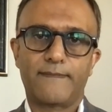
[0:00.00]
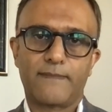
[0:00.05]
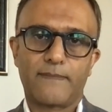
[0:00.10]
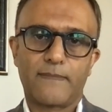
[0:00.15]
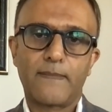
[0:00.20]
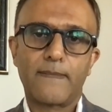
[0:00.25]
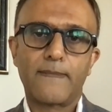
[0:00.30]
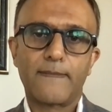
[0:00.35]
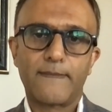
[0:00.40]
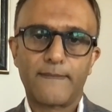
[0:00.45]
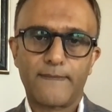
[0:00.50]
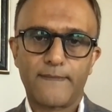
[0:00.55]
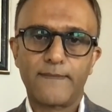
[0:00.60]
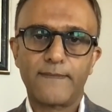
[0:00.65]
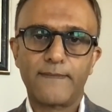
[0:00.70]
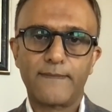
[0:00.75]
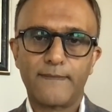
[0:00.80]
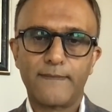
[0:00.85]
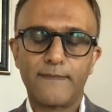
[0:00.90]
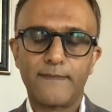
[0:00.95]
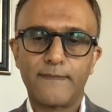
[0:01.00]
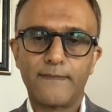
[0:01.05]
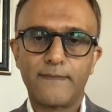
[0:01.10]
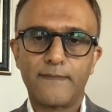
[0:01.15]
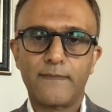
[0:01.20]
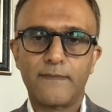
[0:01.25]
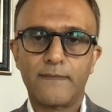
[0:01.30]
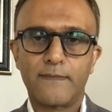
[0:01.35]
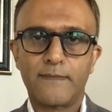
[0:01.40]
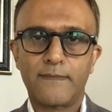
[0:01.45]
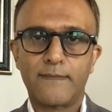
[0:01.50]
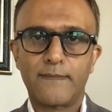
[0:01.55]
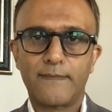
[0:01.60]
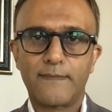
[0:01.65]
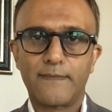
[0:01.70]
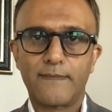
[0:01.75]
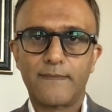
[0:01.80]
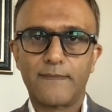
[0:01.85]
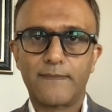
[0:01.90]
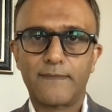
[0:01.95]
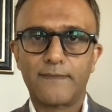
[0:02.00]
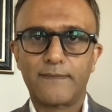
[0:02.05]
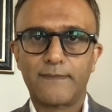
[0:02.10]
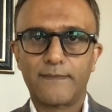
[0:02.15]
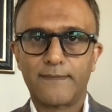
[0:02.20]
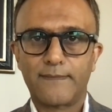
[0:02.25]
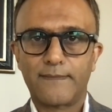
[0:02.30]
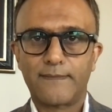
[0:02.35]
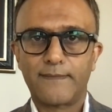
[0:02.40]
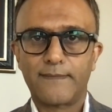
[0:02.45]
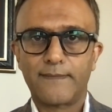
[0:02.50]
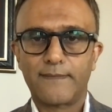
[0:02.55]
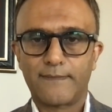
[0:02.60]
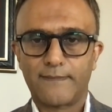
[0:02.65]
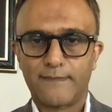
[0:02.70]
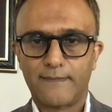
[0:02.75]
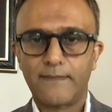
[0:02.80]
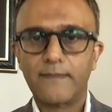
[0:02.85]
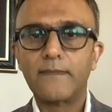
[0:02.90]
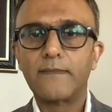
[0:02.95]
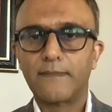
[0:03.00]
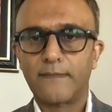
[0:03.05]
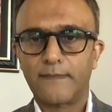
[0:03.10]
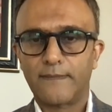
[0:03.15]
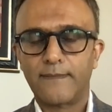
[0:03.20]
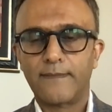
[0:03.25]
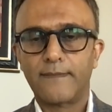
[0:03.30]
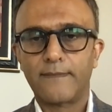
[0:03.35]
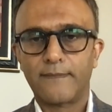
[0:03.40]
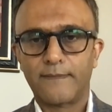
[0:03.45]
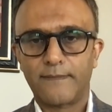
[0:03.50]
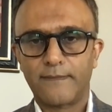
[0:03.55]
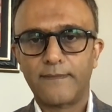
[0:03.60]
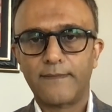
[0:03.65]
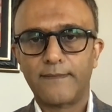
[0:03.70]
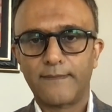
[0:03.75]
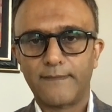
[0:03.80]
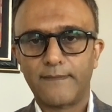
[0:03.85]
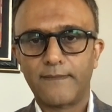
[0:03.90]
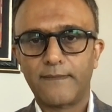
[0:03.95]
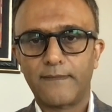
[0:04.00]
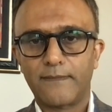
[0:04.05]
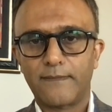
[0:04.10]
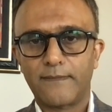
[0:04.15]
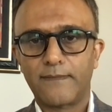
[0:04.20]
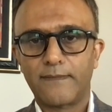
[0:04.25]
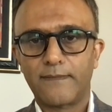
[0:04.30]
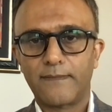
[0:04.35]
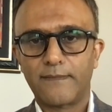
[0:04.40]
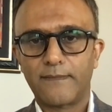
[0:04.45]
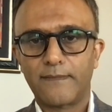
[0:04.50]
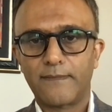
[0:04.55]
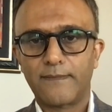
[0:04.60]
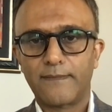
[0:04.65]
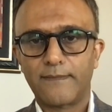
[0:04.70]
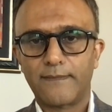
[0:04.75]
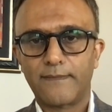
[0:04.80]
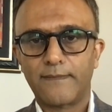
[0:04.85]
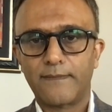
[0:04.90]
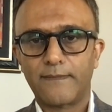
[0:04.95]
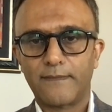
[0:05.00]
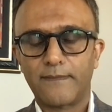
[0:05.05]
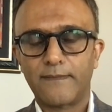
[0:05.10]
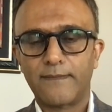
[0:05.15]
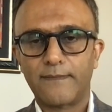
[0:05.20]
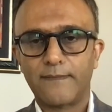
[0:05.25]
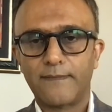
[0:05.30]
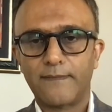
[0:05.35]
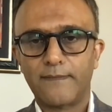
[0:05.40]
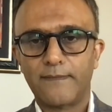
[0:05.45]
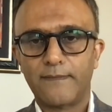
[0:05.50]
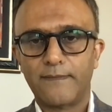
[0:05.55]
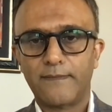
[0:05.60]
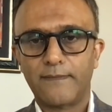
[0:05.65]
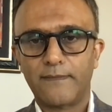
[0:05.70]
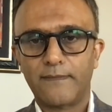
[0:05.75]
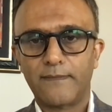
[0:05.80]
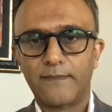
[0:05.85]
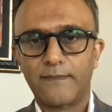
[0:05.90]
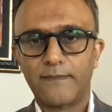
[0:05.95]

The person shown says nothing.